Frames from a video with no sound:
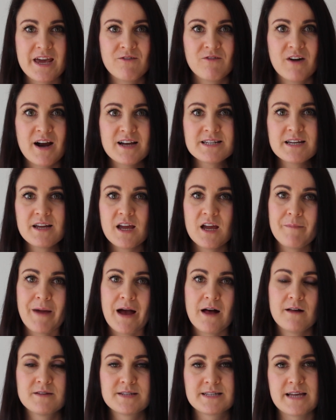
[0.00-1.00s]
and writing
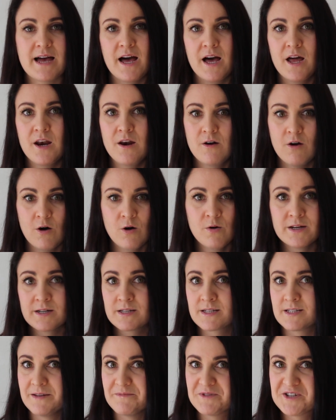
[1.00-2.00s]
emails are no
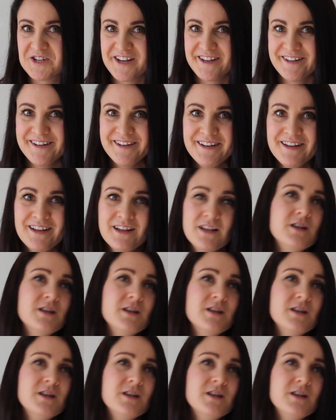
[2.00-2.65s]
exception.